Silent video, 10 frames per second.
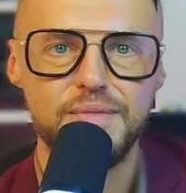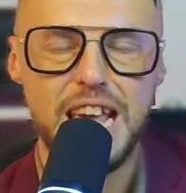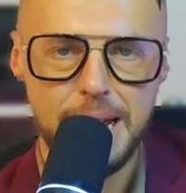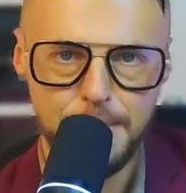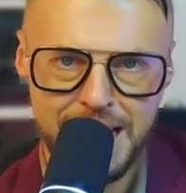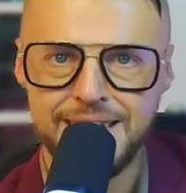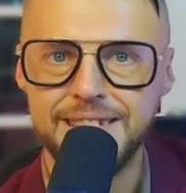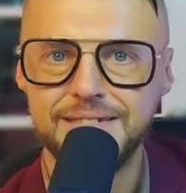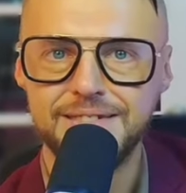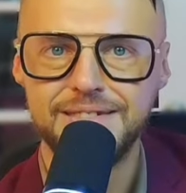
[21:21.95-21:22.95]

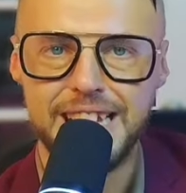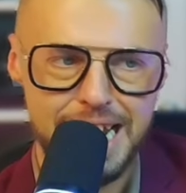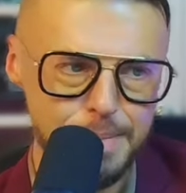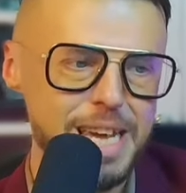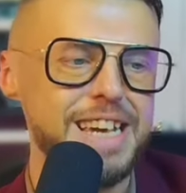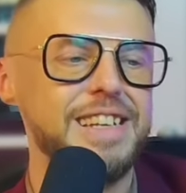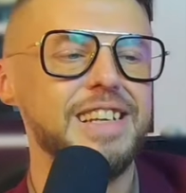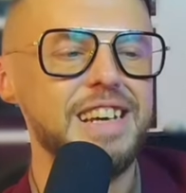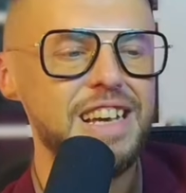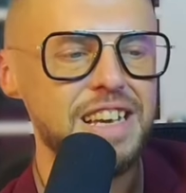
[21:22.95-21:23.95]
Amen. Amen.
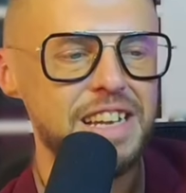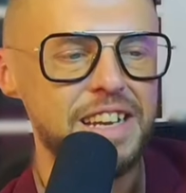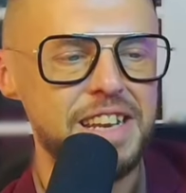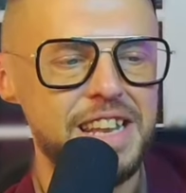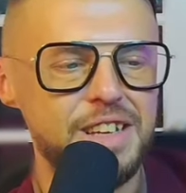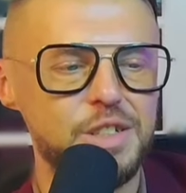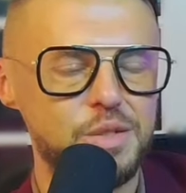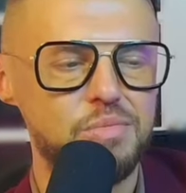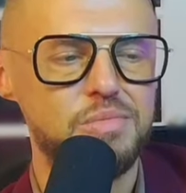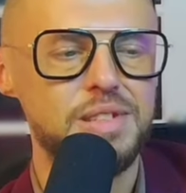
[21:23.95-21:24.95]
N
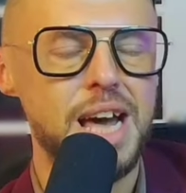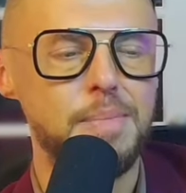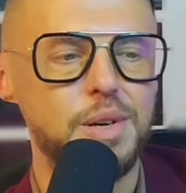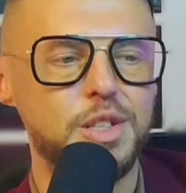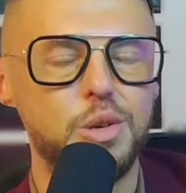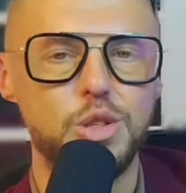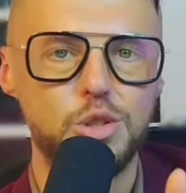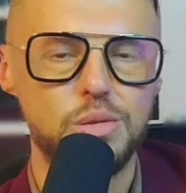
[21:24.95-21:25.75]
number two,